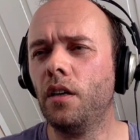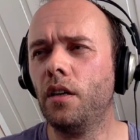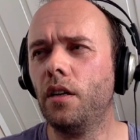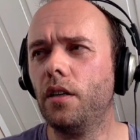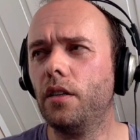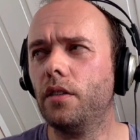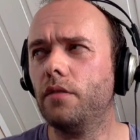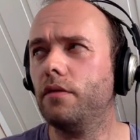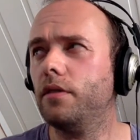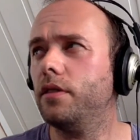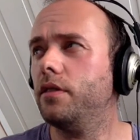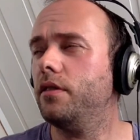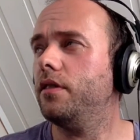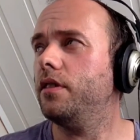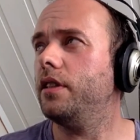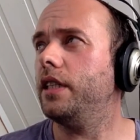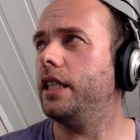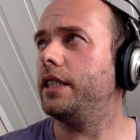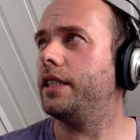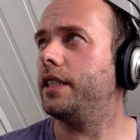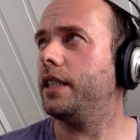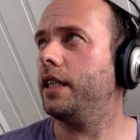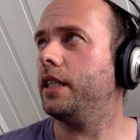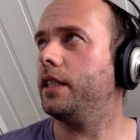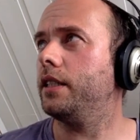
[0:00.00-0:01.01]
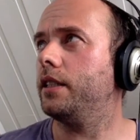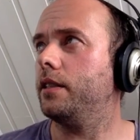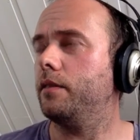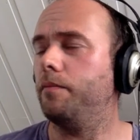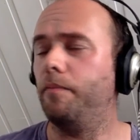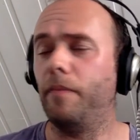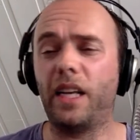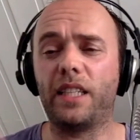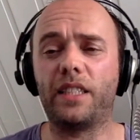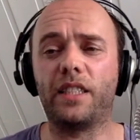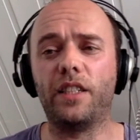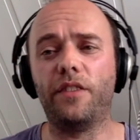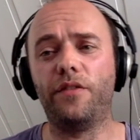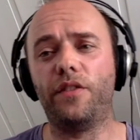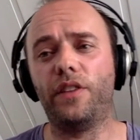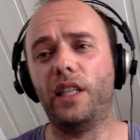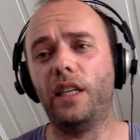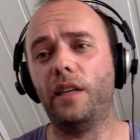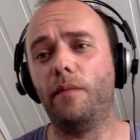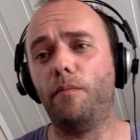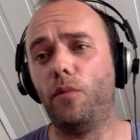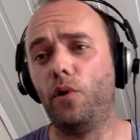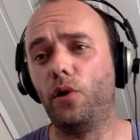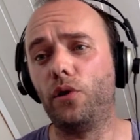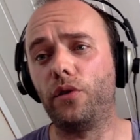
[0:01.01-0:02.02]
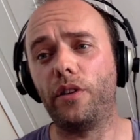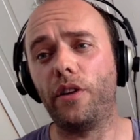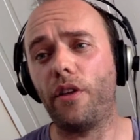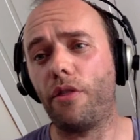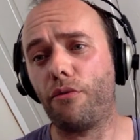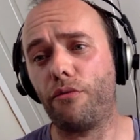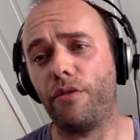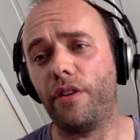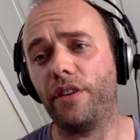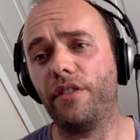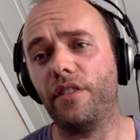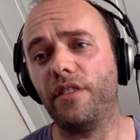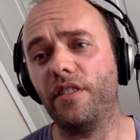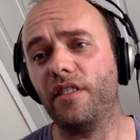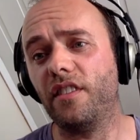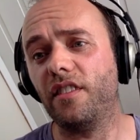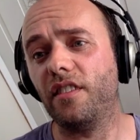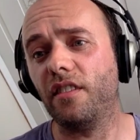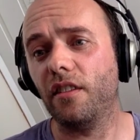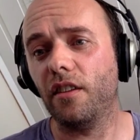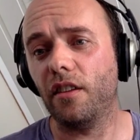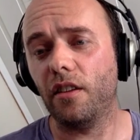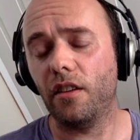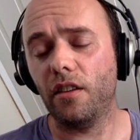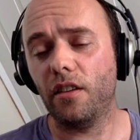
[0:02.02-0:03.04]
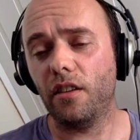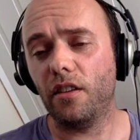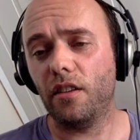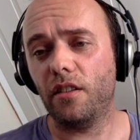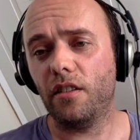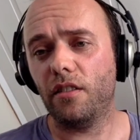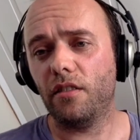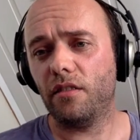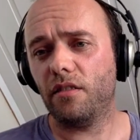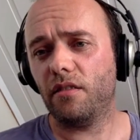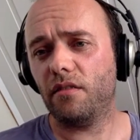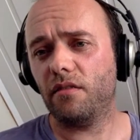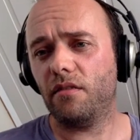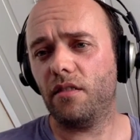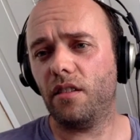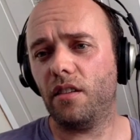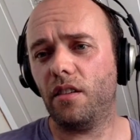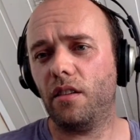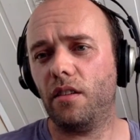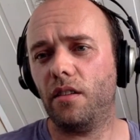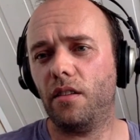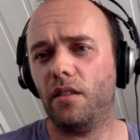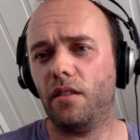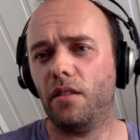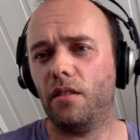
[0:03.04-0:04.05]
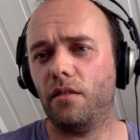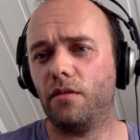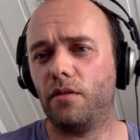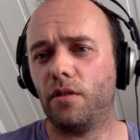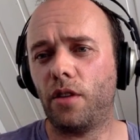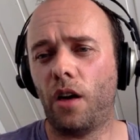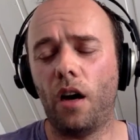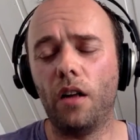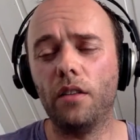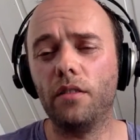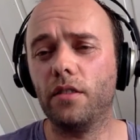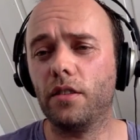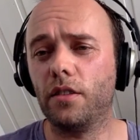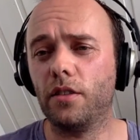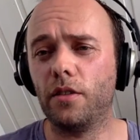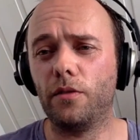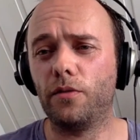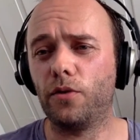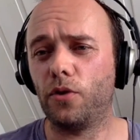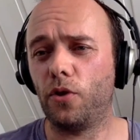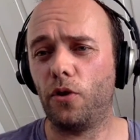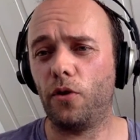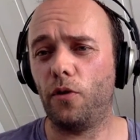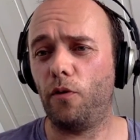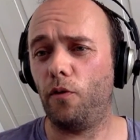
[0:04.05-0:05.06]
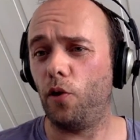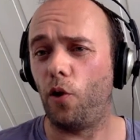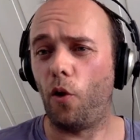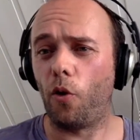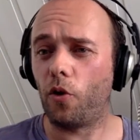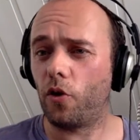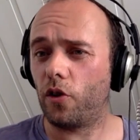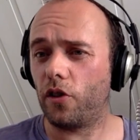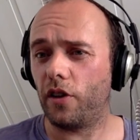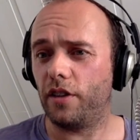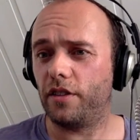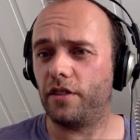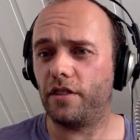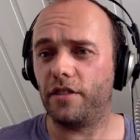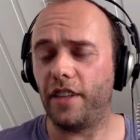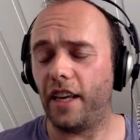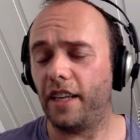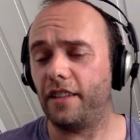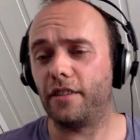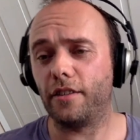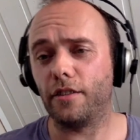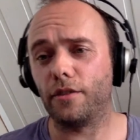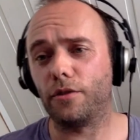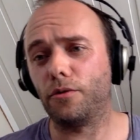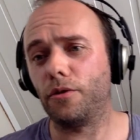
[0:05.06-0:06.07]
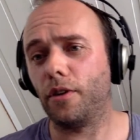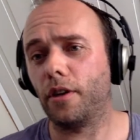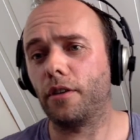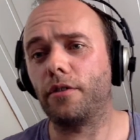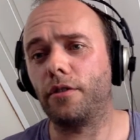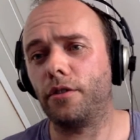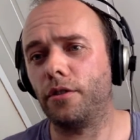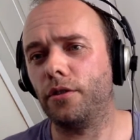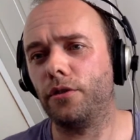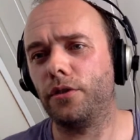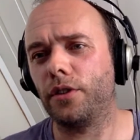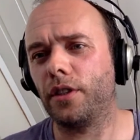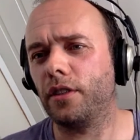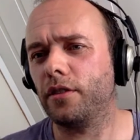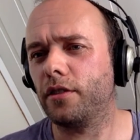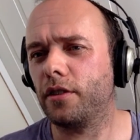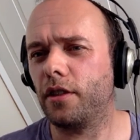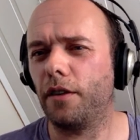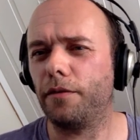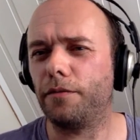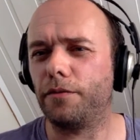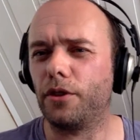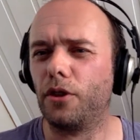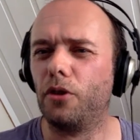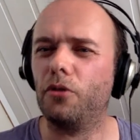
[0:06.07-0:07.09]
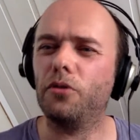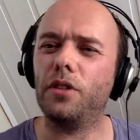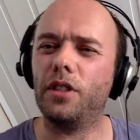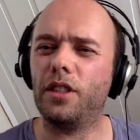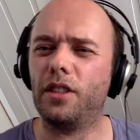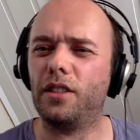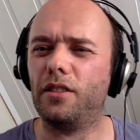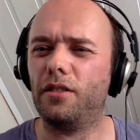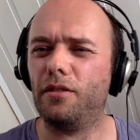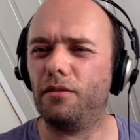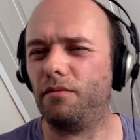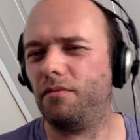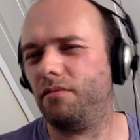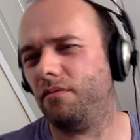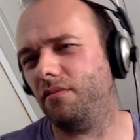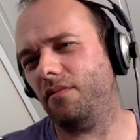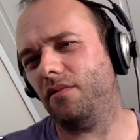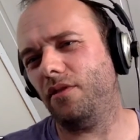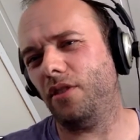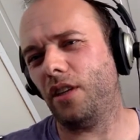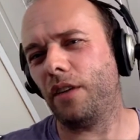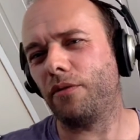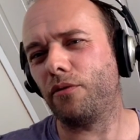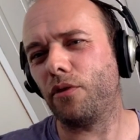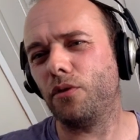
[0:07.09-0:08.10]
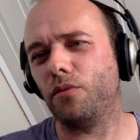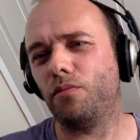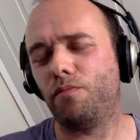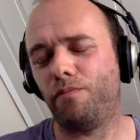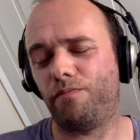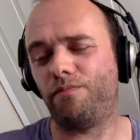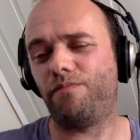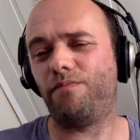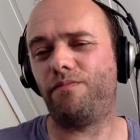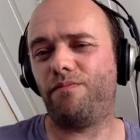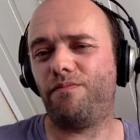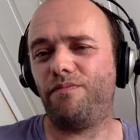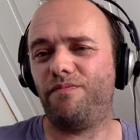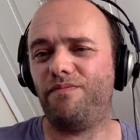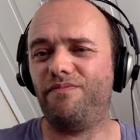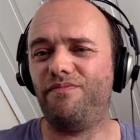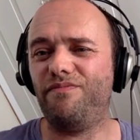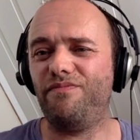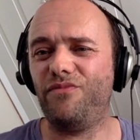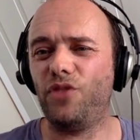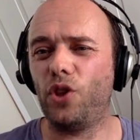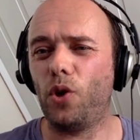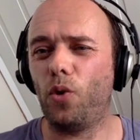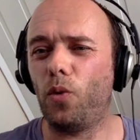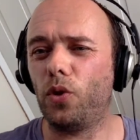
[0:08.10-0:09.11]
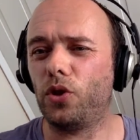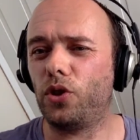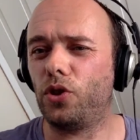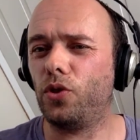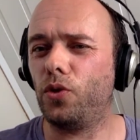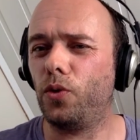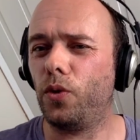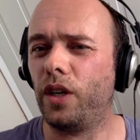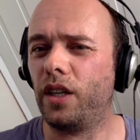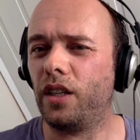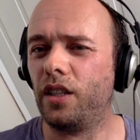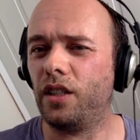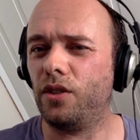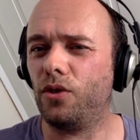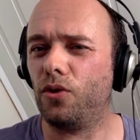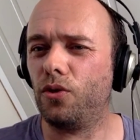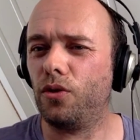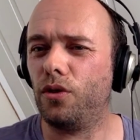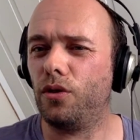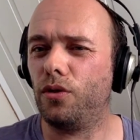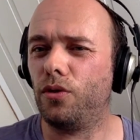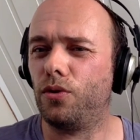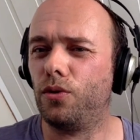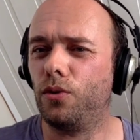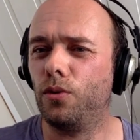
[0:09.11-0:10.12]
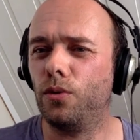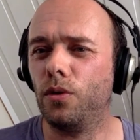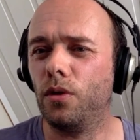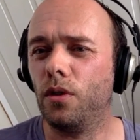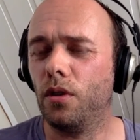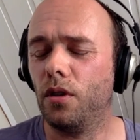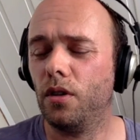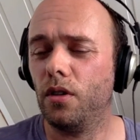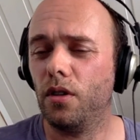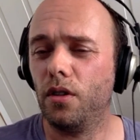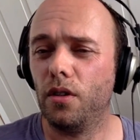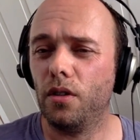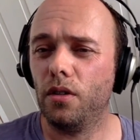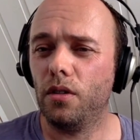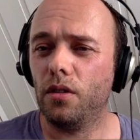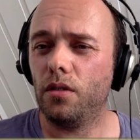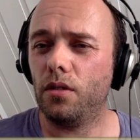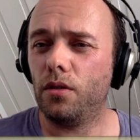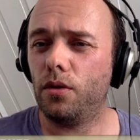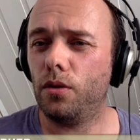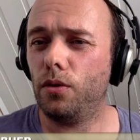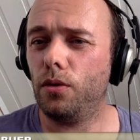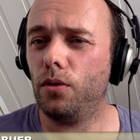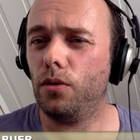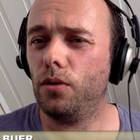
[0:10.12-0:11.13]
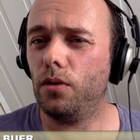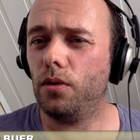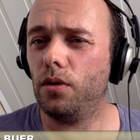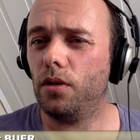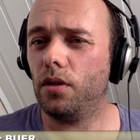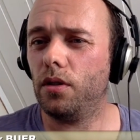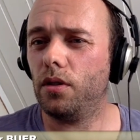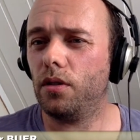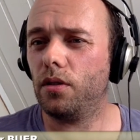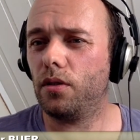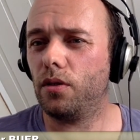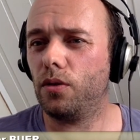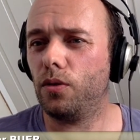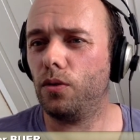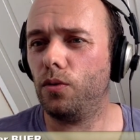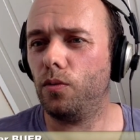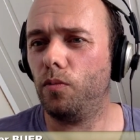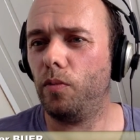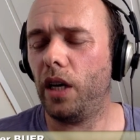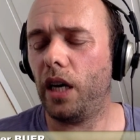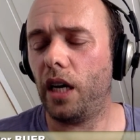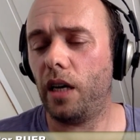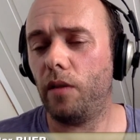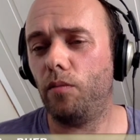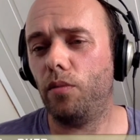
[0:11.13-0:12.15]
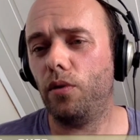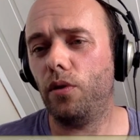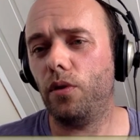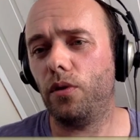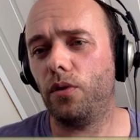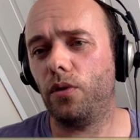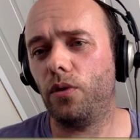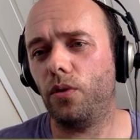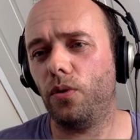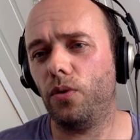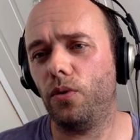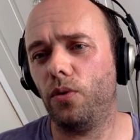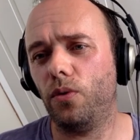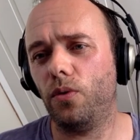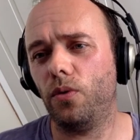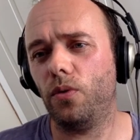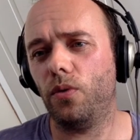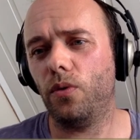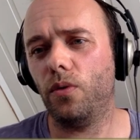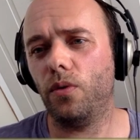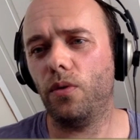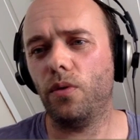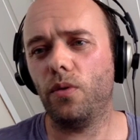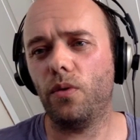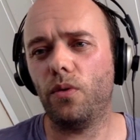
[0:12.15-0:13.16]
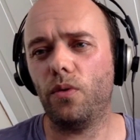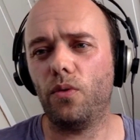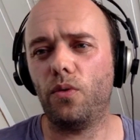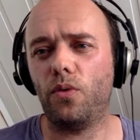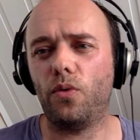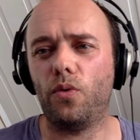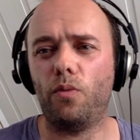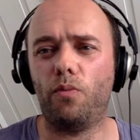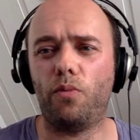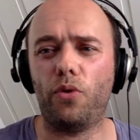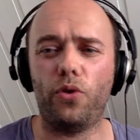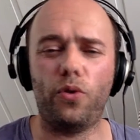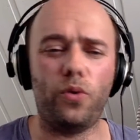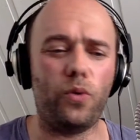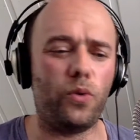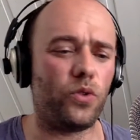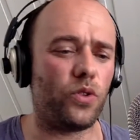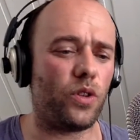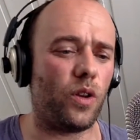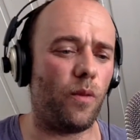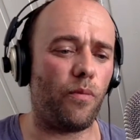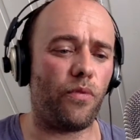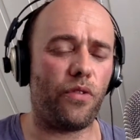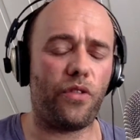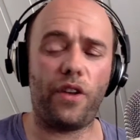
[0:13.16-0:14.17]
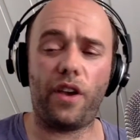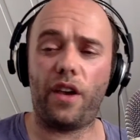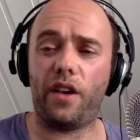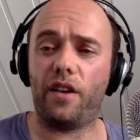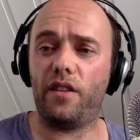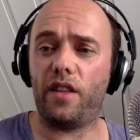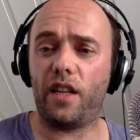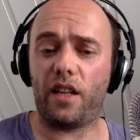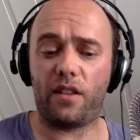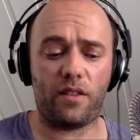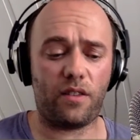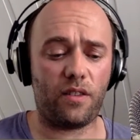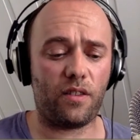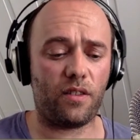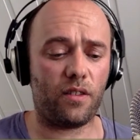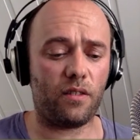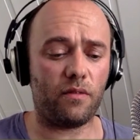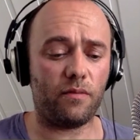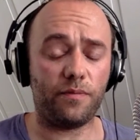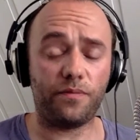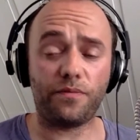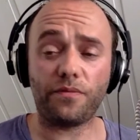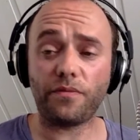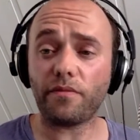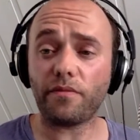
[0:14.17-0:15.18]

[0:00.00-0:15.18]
uh, this is massively multi-threaded, uh, tons of sort of lockless data structures and stuff. So it's you have to know what you're doing in order to to to be able to to produce something that's